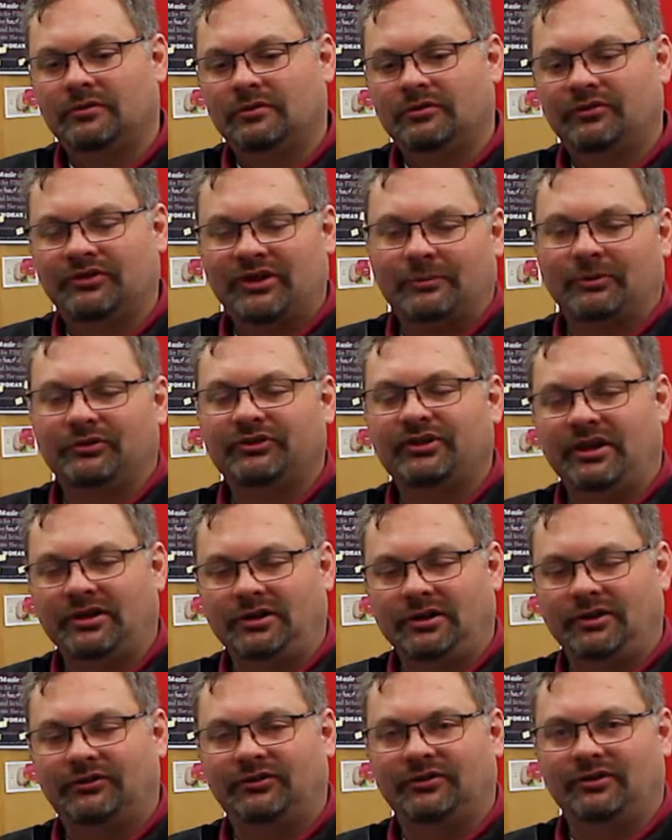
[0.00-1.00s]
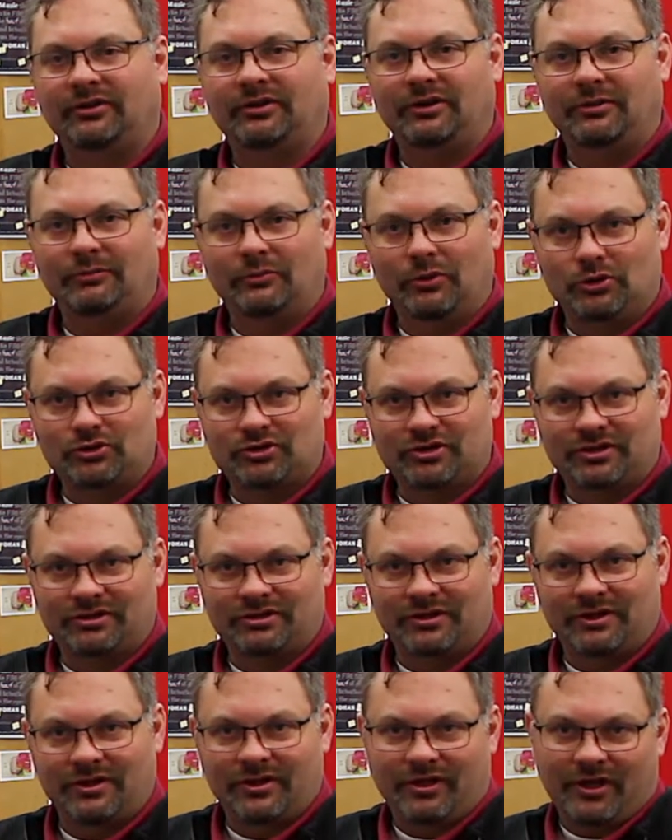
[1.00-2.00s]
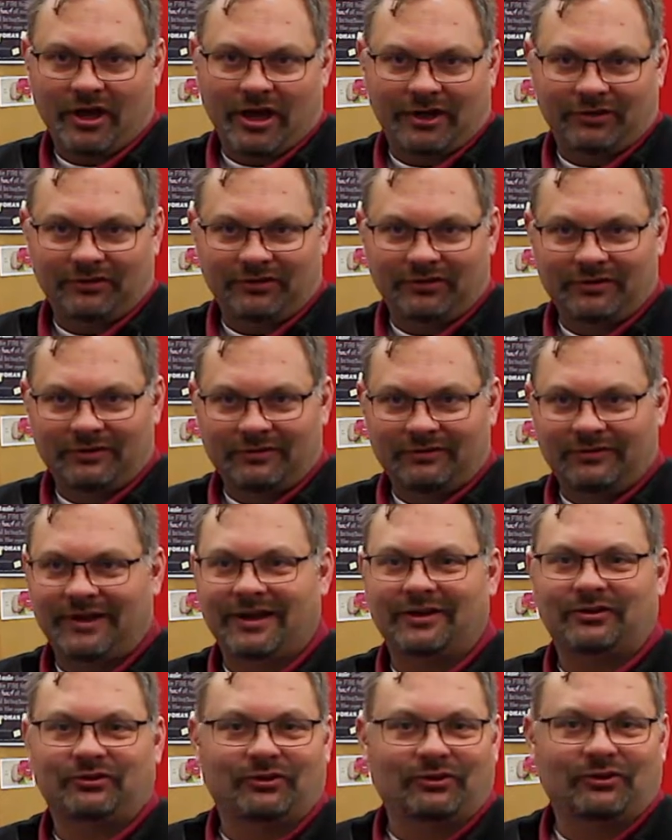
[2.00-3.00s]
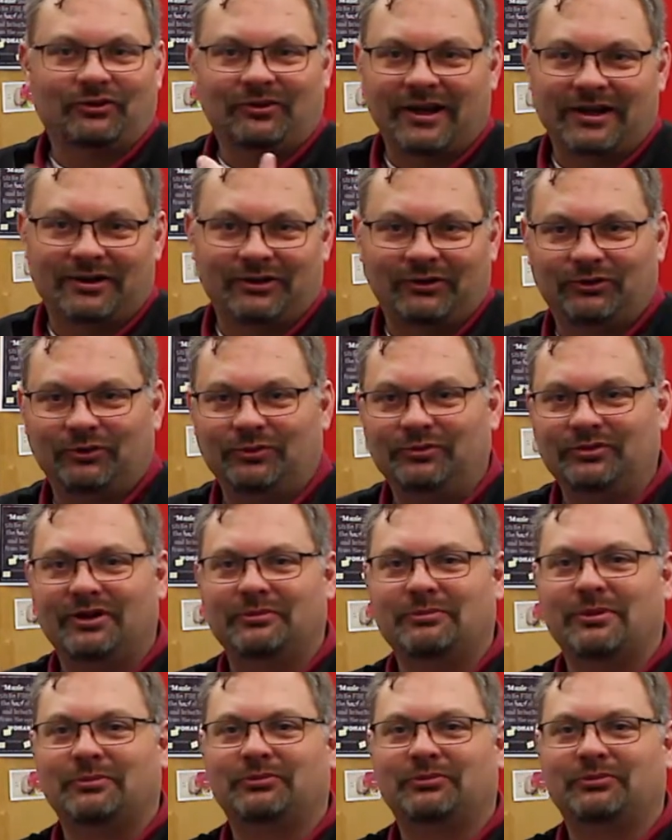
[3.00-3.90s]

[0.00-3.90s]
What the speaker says: simultaneous emotion and thought. I just had a student come